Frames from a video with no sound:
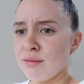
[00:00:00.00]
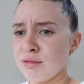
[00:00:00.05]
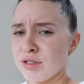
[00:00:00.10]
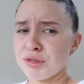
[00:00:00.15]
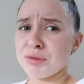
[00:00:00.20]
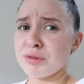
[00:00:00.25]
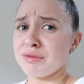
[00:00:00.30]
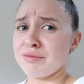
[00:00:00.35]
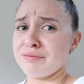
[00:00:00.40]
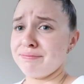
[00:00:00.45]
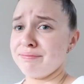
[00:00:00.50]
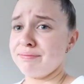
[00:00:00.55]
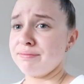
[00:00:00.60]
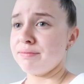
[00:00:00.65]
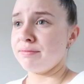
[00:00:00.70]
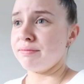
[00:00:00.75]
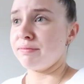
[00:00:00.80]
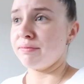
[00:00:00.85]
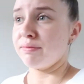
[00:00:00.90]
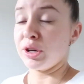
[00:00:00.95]
which was
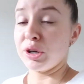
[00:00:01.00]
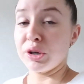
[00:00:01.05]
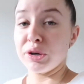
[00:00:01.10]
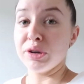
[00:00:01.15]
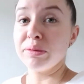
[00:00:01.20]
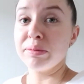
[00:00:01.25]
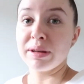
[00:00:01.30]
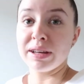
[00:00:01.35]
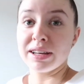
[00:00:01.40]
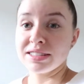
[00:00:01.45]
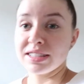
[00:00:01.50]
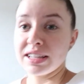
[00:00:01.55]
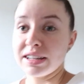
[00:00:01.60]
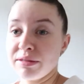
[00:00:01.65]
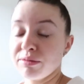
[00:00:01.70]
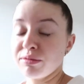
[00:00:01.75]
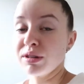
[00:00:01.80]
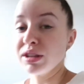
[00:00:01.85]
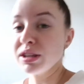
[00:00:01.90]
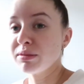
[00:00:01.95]
good because I
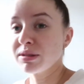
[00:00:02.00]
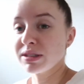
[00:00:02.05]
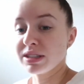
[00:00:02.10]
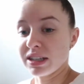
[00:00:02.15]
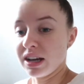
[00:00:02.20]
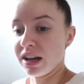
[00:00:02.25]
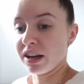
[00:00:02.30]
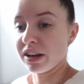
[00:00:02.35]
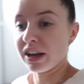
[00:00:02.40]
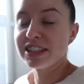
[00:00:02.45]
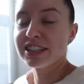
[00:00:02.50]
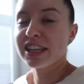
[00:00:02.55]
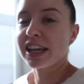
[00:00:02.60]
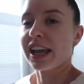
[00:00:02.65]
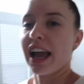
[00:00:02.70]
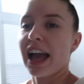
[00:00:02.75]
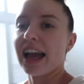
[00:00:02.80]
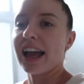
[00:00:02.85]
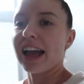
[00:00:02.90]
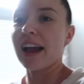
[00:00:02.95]
really wasn't it's
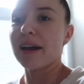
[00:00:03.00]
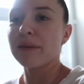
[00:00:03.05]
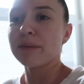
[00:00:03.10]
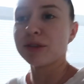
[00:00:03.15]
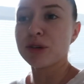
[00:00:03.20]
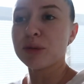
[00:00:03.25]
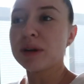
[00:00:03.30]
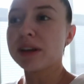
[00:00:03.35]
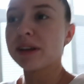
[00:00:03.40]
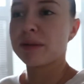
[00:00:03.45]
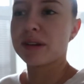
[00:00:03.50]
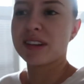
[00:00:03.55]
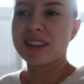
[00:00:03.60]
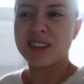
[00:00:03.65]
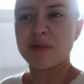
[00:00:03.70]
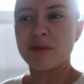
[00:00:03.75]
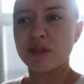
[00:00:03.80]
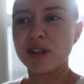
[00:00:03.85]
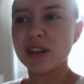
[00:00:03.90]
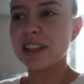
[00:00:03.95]
like I'm doing it
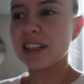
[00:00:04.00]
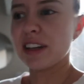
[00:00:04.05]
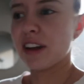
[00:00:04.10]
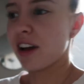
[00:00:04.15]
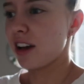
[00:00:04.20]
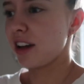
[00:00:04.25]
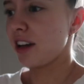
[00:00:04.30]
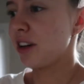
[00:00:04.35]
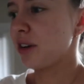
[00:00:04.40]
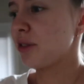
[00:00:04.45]
because I'm really not